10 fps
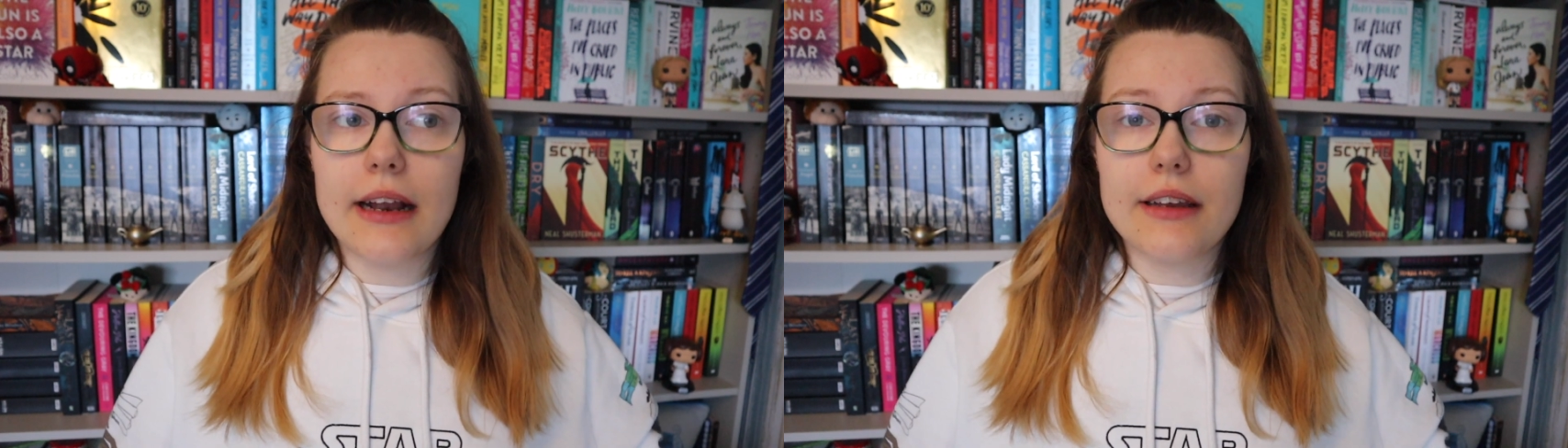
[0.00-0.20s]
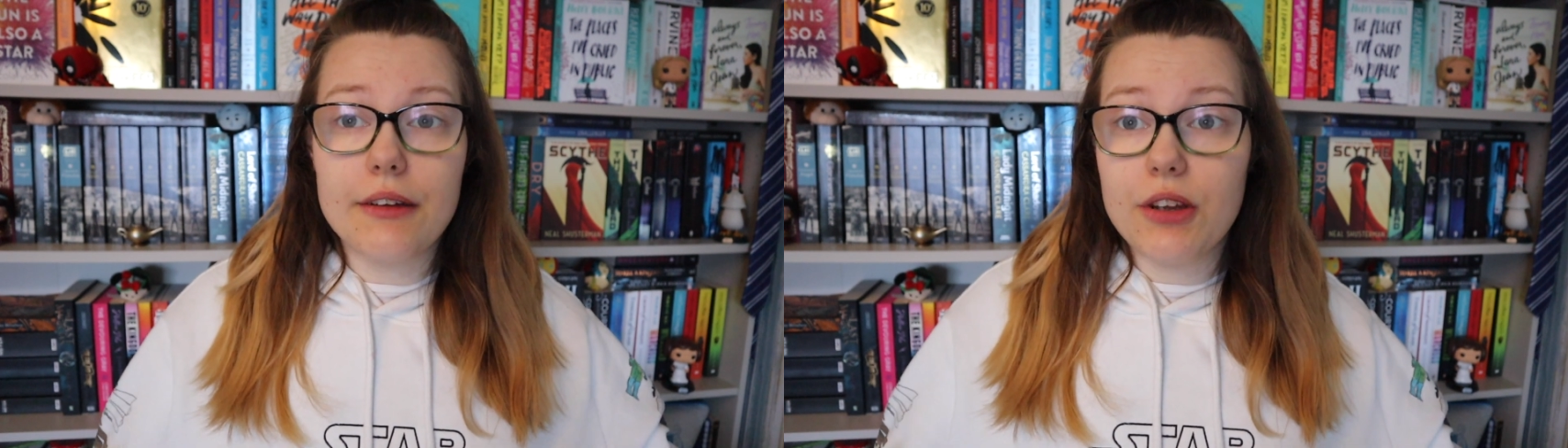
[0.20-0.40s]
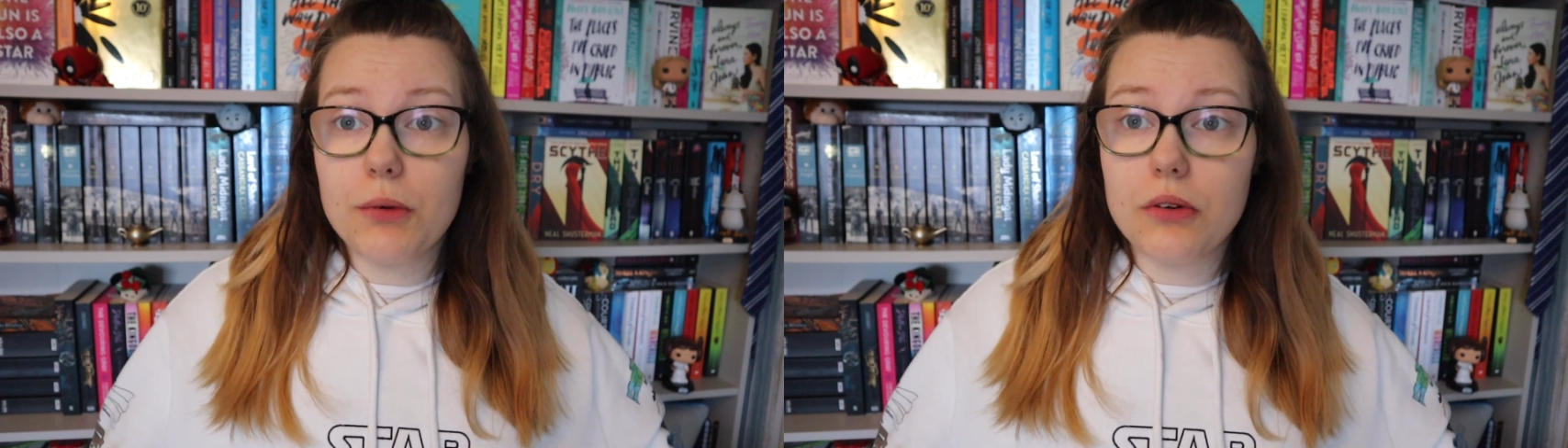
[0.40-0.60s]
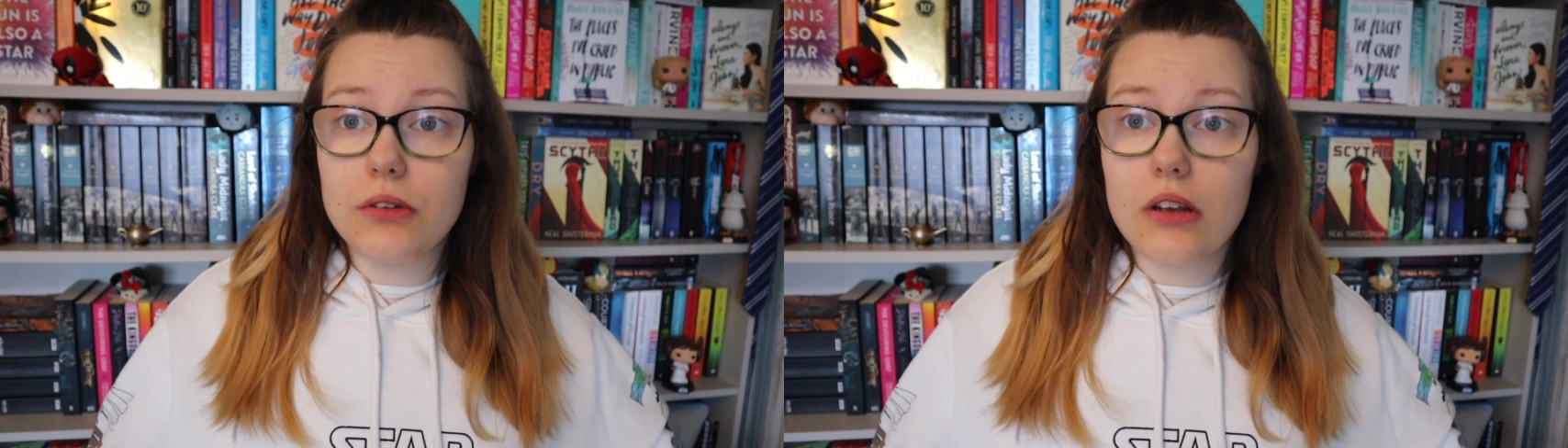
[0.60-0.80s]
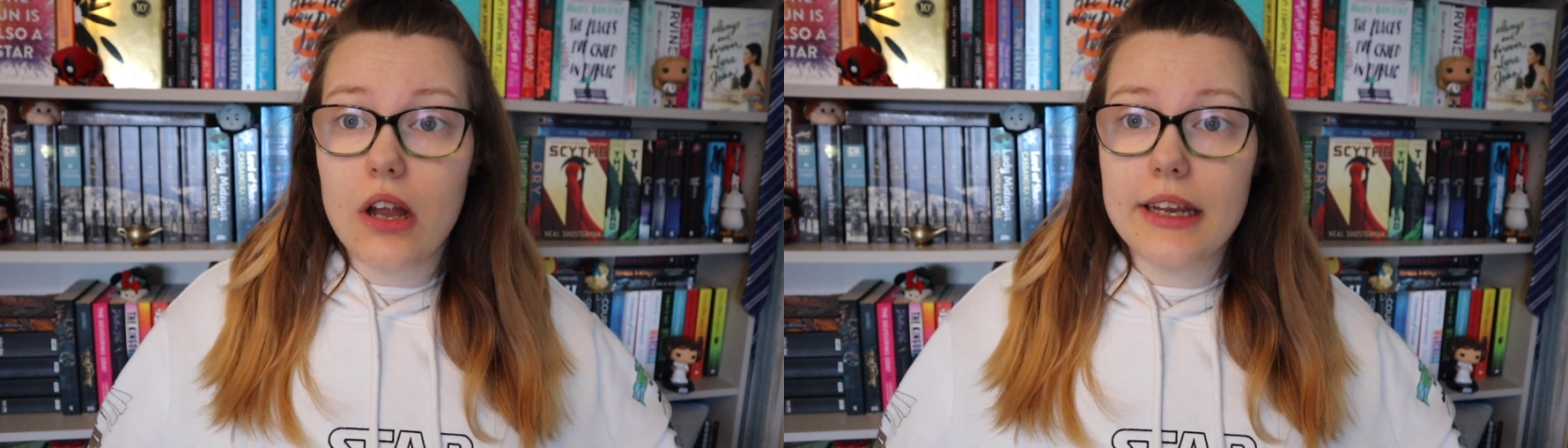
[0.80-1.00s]
and if you would
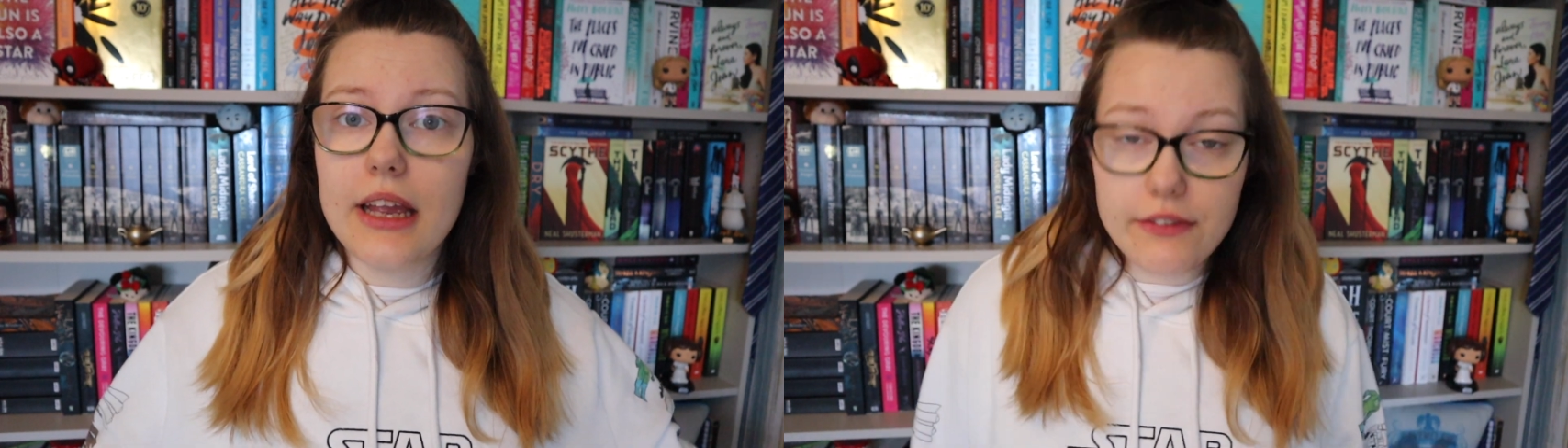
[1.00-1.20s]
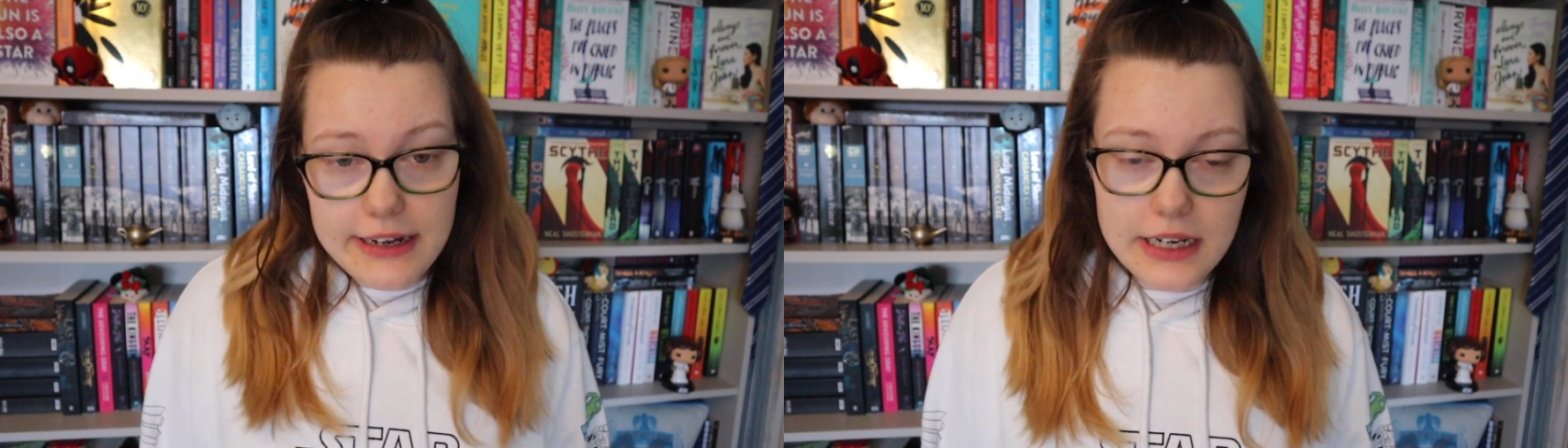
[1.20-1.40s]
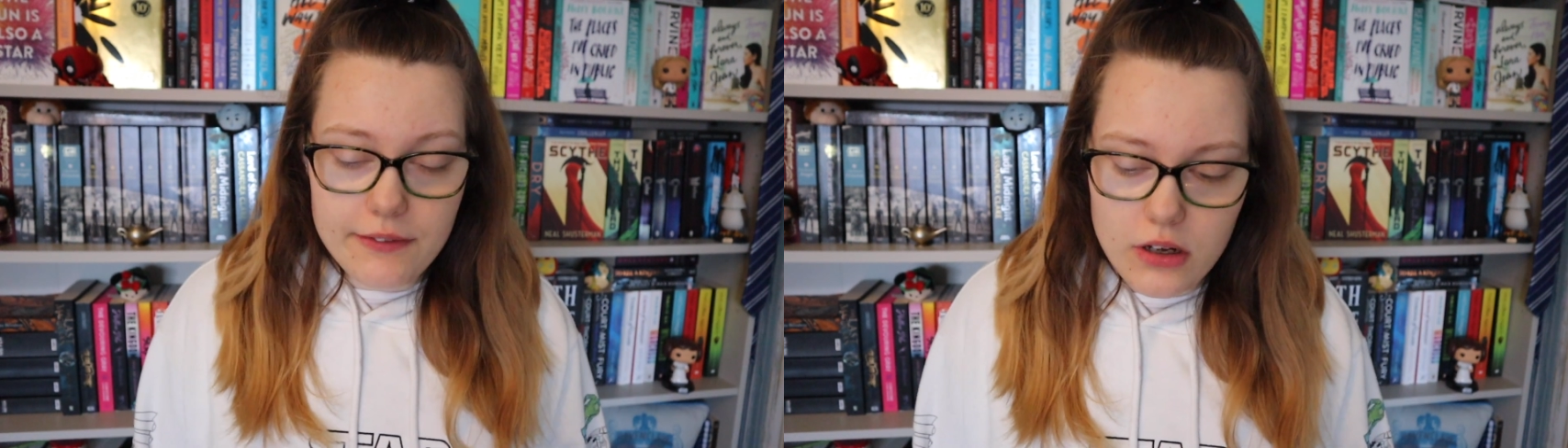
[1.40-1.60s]
also like the reading